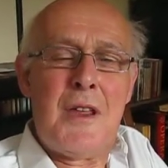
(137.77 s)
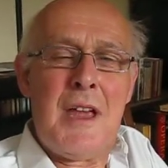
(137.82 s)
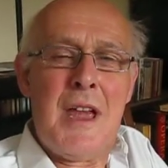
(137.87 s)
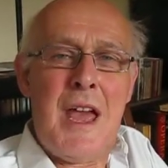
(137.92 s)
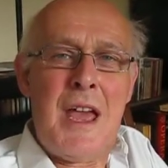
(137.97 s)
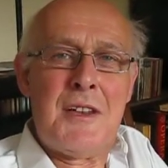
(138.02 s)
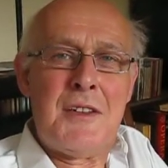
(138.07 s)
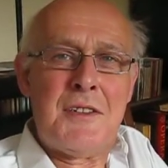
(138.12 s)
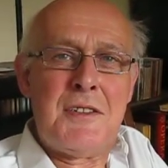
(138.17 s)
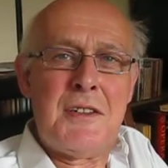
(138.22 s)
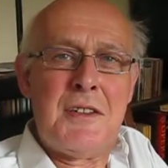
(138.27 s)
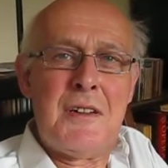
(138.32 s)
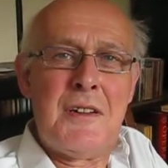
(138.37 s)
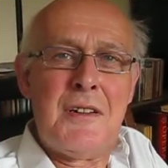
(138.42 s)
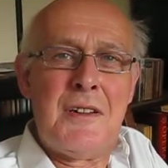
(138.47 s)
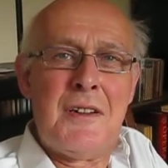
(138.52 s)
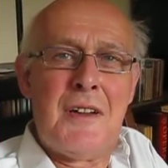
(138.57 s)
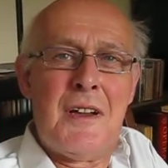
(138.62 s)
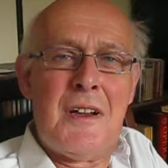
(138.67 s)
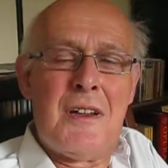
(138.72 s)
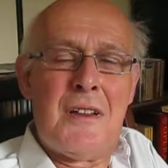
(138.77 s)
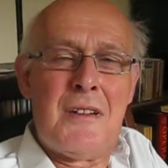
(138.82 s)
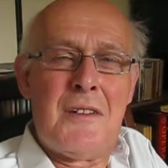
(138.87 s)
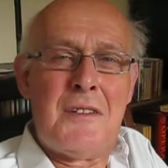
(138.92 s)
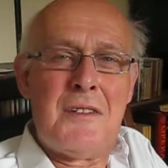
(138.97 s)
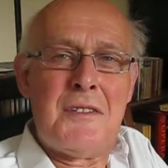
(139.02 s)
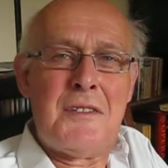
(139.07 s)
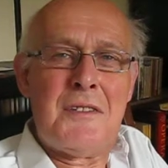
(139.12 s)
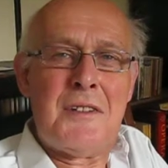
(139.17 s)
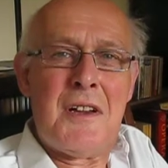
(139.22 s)
editing
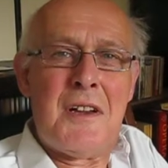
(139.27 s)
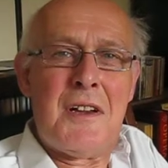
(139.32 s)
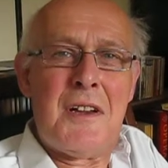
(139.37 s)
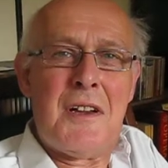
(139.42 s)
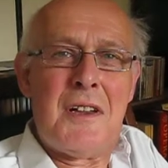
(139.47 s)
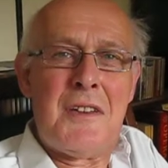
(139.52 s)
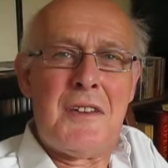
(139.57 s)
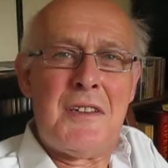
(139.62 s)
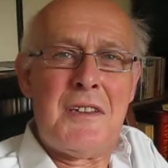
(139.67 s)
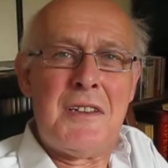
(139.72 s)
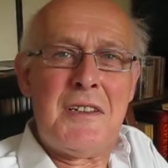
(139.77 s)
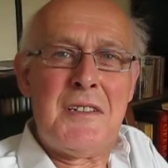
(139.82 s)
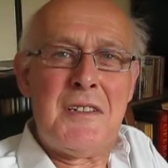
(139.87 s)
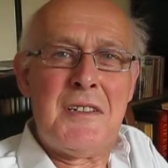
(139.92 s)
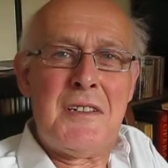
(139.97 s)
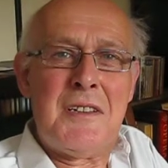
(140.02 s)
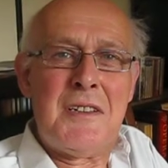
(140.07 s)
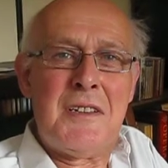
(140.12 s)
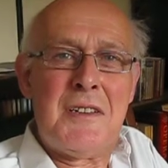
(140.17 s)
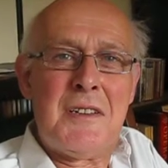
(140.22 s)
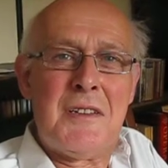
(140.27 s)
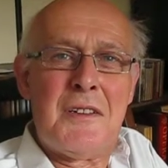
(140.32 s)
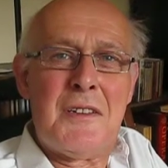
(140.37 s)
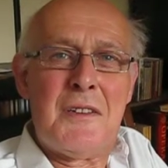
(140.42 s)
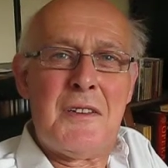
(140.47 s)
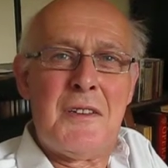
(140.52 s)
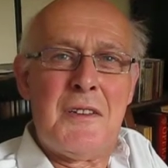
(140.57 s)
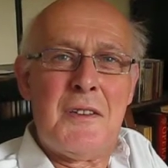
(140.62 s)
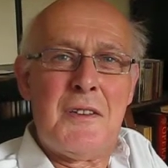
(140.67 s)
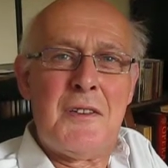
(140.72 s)
and
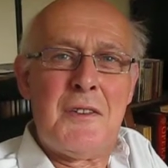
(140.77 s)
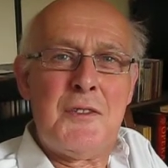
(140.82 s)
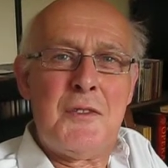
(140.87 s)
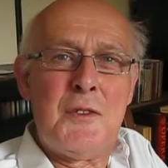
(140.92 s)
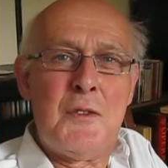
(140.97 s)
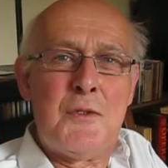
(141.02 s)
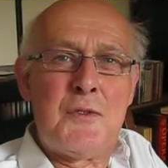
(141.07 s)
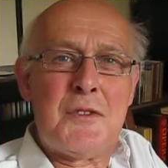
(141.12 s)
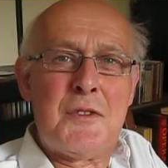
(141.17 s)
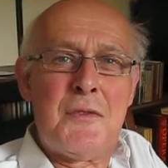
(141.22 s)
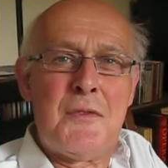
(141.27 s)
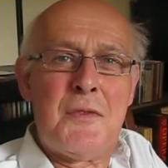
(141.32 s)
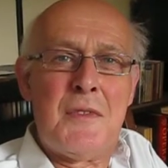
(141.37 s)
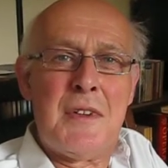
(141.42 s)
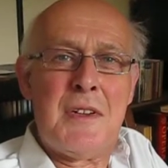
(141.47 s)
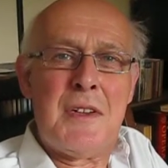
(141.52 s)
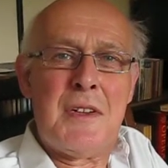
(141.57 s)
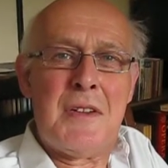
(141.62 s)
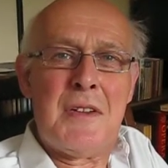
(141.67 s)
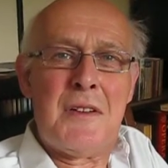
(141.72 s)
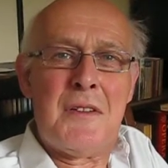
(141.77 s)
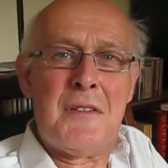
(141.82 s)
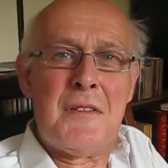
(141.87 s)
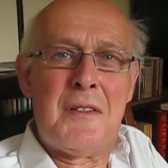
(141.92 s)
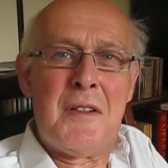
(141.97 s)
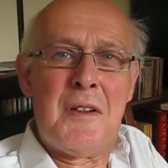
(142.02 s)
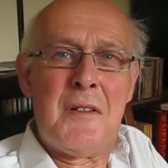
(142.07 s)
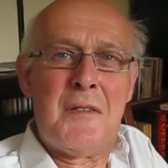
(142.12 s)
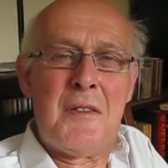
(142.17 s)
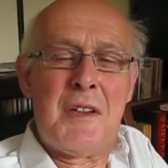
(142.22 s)
the use of
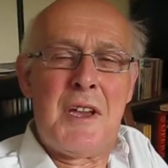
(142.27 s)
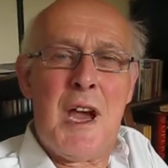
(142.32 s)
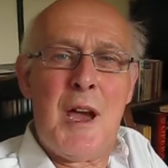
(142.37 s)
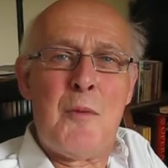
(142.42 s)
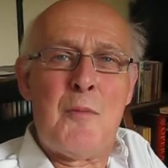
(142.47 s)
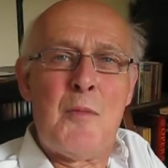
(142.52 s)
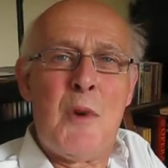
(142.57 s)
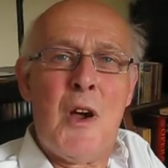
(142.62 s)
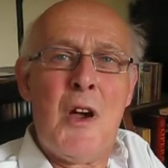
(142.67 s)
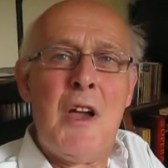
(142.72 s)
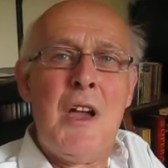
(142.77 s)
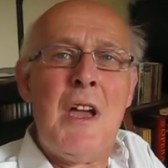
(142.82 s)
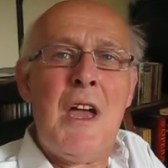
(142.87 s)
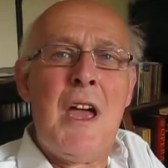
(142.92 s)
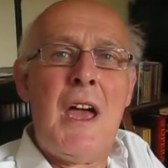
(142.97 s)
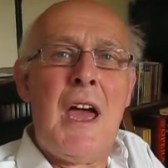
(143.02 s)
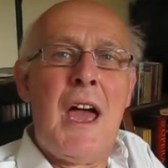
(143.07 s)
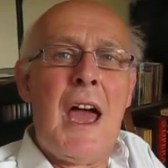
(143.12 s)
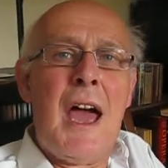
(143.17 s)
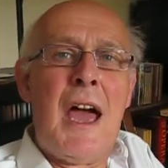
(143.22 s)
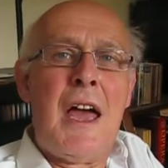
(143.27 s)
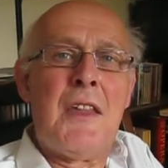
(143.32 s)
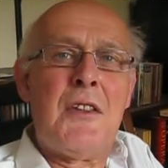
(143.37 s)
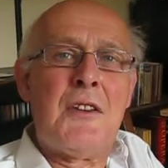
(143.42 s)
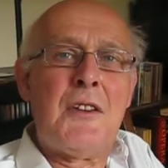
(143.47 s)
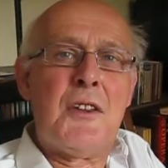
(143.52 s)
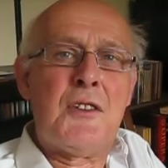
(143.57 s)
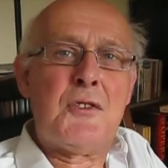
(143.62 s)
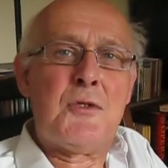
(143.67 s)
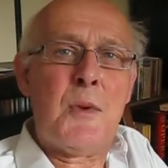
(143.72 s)
the camera,
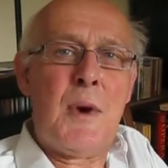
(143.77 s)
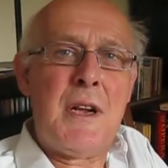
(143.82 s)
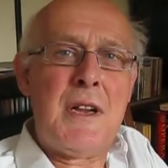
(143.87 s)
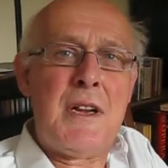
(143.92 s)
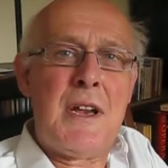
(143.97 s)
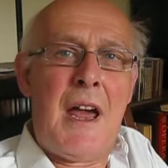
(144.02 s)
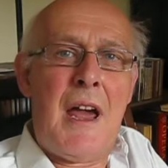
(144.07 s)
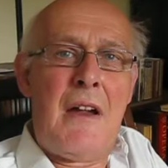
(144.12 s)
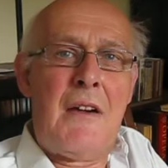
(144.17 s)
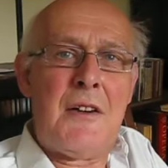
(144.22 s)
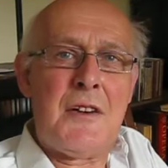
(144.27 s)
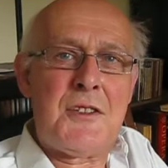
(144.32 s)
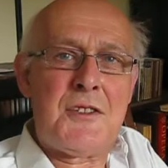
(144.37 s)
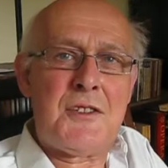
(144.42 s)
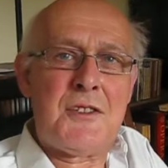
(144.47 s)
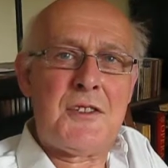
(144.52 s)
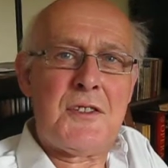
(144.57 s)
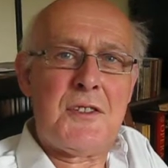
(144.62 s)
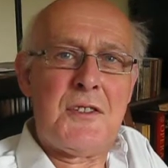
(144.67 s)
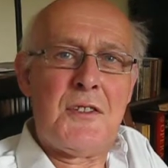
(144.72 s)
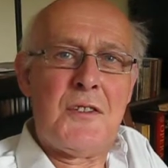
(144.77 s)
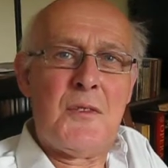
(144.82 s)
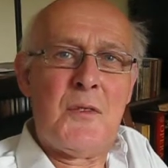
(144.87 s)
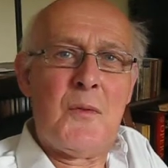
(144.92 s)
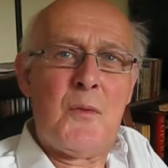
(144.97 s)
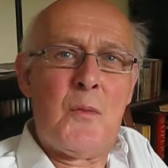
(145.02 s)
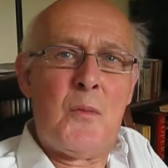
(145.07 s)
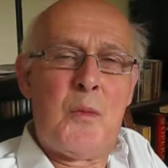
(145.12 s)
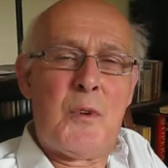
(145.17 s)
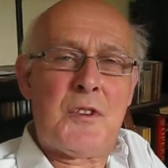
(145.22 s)
and that Dwayne
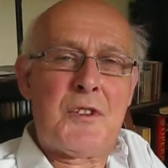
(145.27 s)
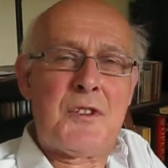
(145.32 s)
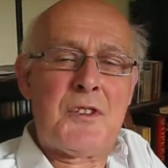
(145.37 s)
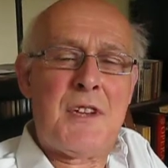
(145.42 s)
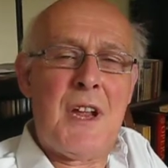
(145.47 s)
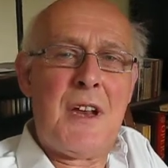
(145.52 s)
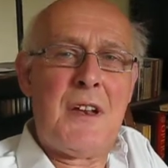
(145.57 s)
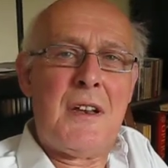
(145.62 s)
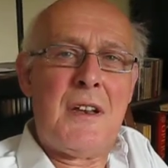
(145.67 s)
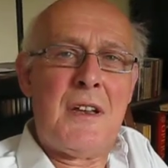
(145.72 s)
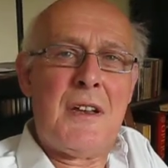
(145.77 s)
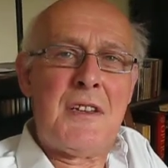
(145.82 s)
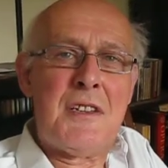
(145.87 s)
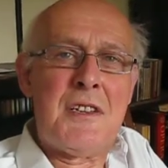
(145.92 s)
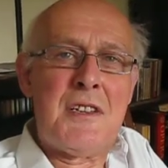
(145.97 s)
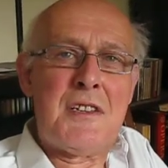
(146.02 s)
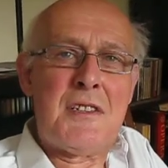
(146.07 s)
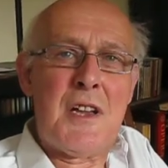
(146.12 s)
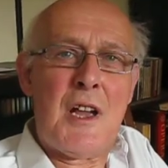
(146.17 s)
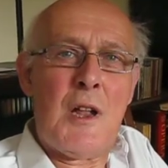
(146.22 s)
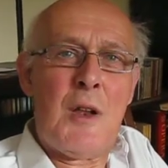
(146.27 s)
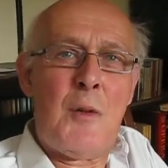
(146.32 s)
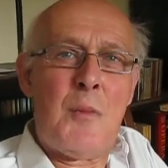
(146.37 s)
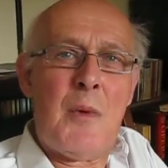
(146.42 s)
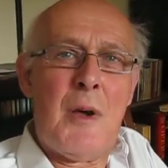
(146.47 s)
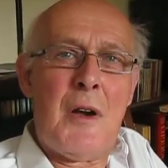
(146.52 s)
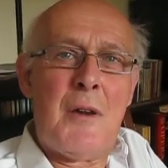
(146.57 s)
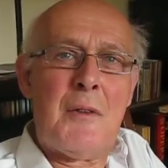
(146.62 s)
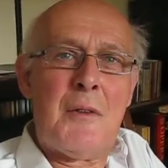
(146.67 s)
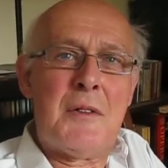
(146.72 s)
Harrison was standing at his
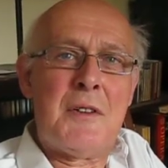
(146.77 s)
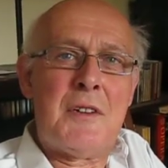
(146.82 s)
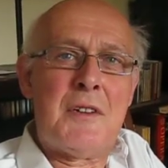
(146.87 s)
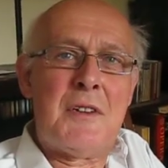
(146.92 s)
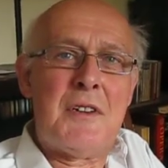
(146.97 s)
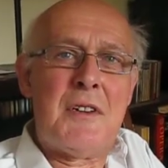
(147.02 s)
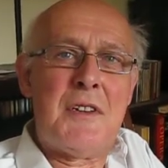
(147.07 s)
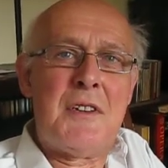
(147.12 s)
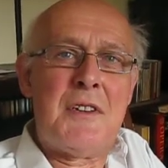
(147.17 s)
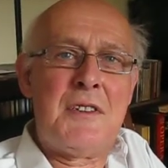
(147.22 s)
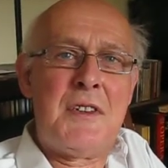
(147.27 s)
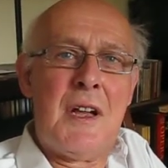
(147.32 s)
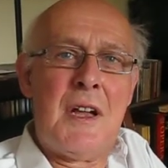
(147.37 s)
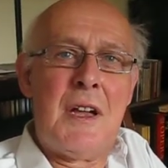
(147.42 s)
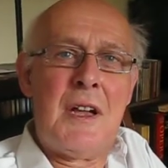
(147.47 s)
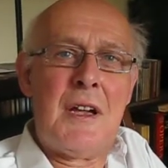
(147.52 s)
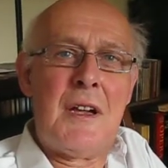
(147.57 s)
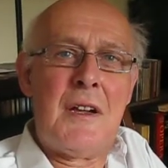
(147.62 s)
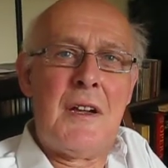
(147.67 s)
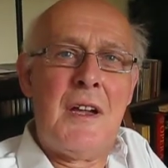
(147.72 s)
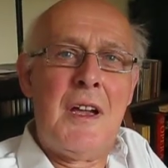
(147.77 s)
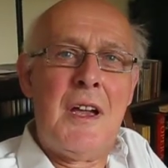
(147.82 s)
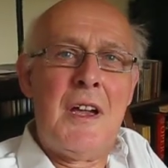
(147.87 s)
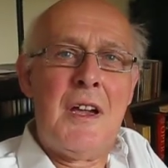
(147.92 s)
elbow and saying,